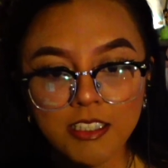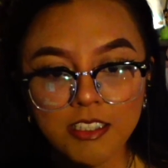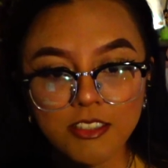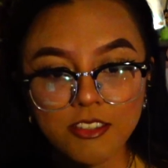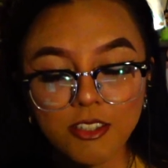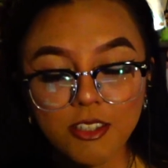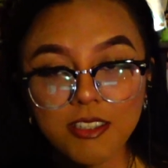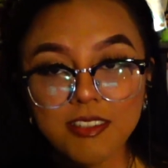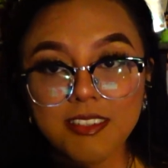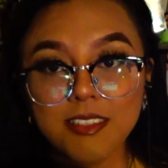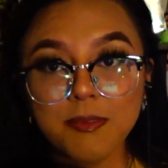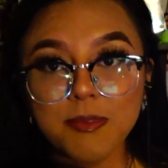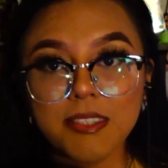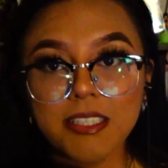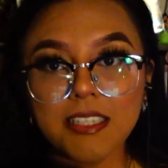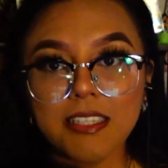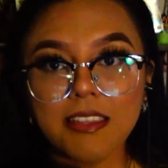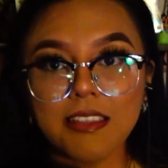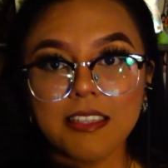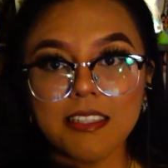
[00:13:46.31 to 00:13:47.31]
So it seems
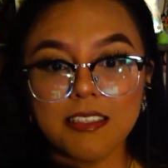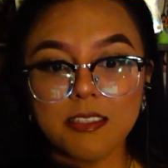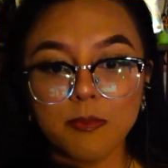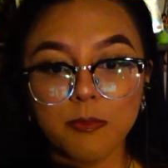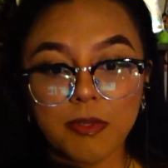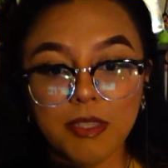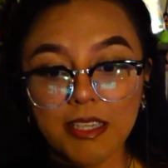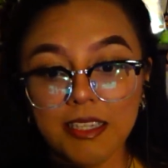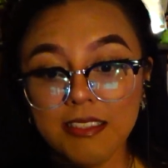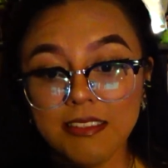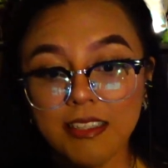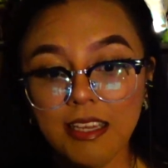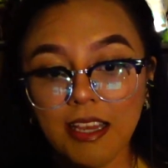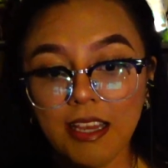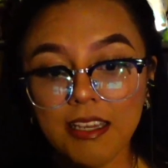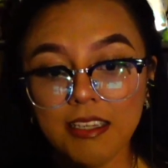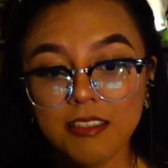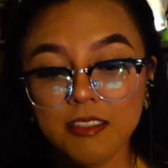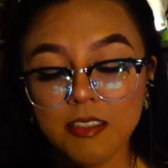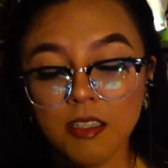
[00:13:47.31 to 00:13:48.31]
like this place
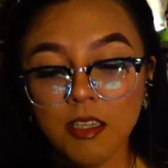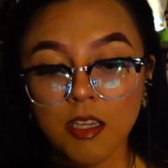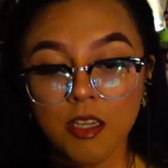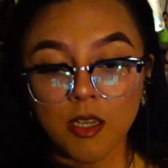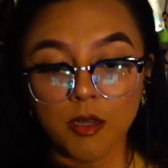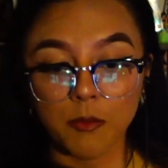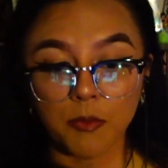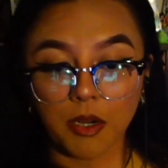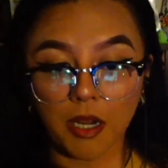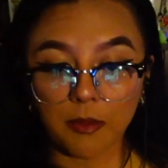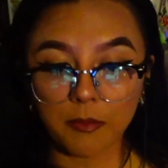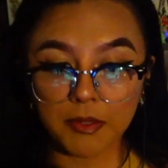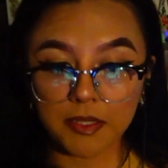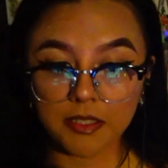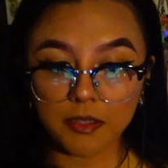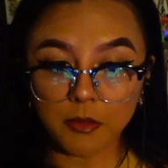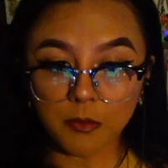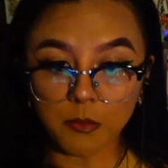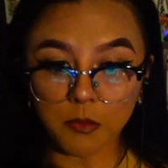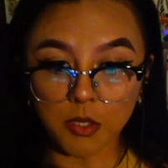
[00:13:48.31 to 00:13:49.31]
has probably
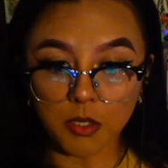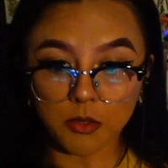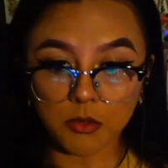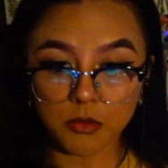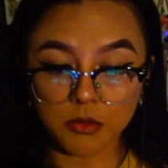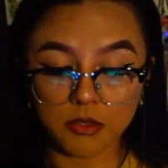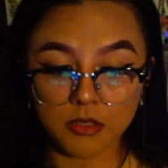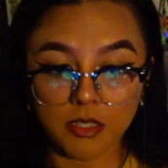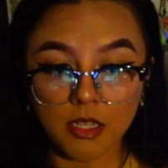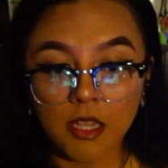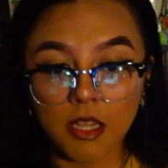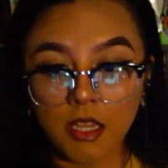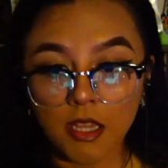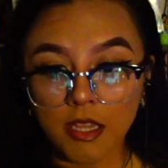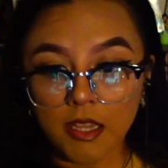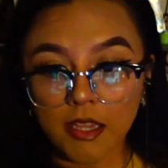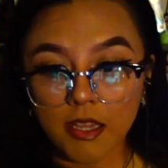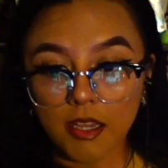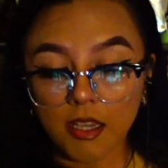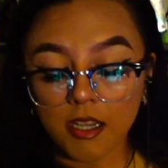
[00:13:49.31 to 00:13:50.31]
the most
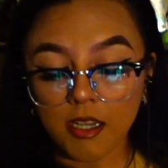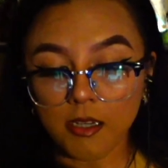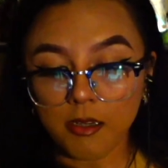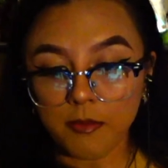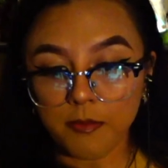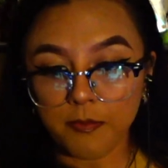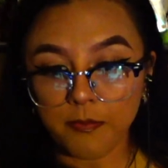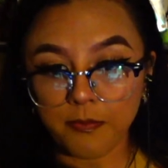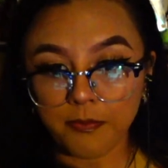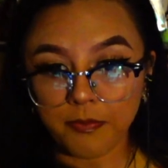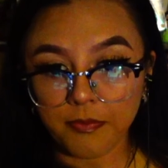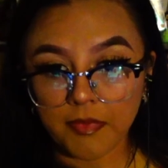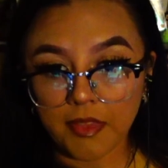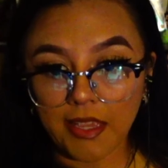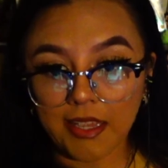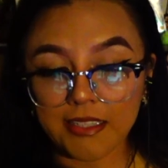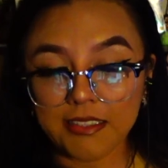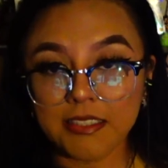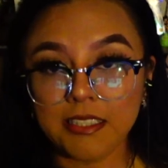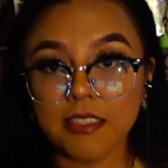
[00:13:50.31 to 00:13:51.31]

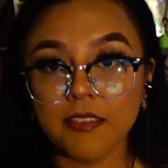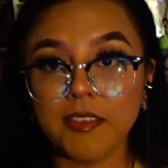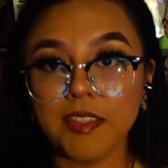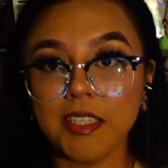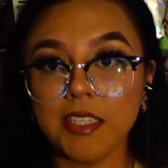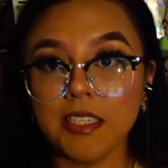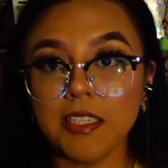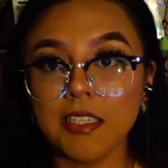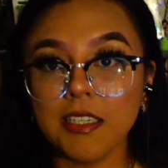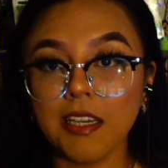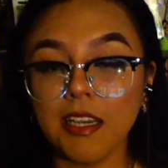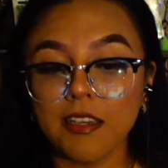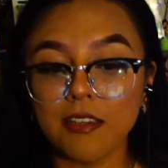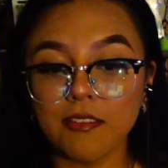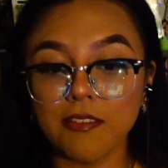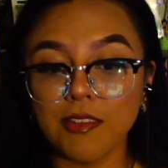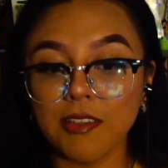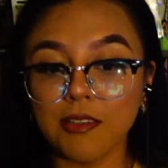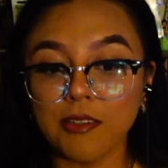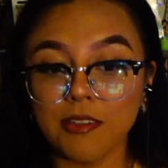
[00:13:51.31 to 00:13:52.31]
activity out
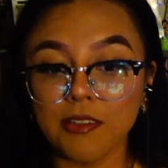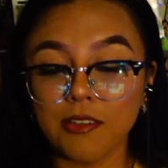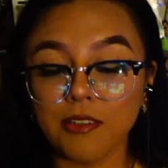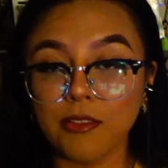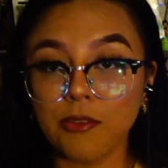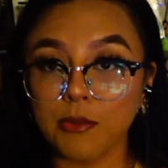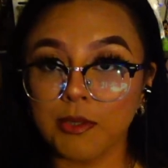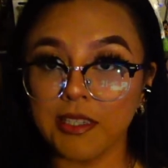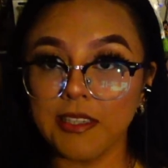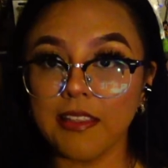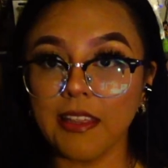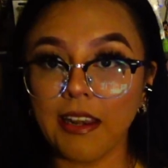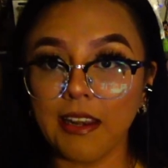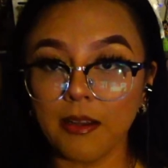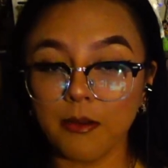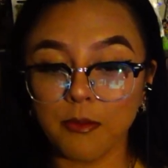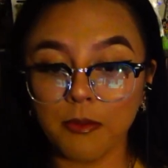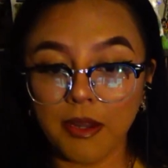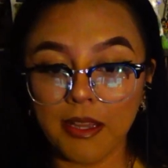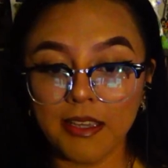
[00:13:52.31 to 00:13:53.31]
of the 3 that I
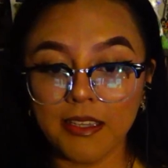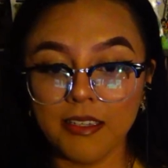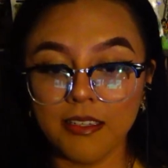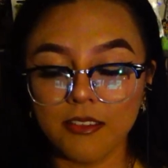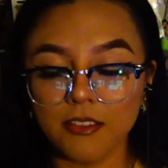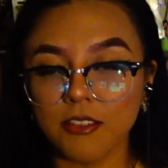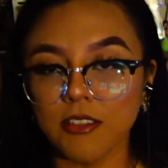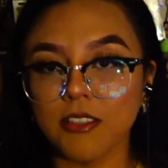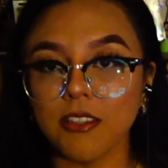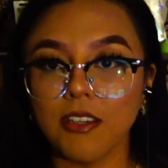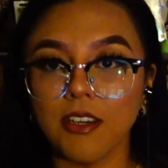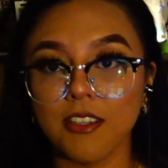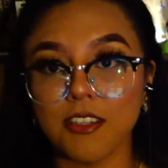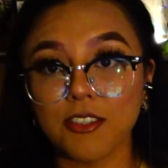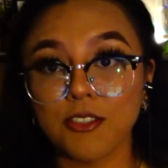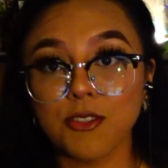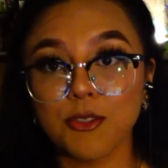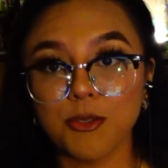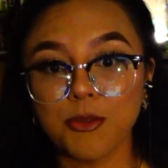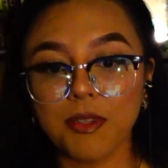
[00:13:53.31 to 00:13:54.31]
read, or the
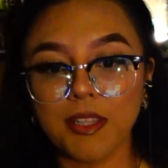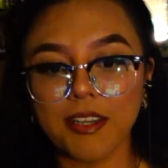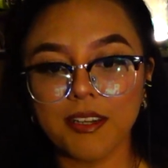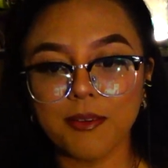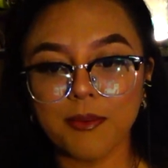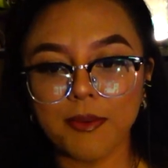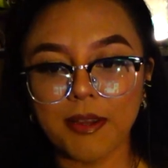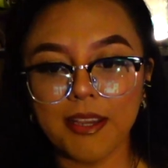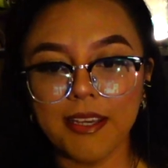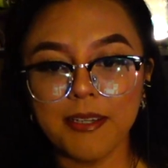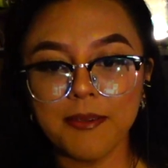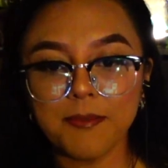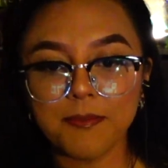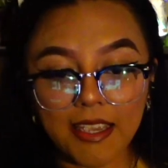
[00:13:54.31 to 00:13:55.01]
other 2 that I read.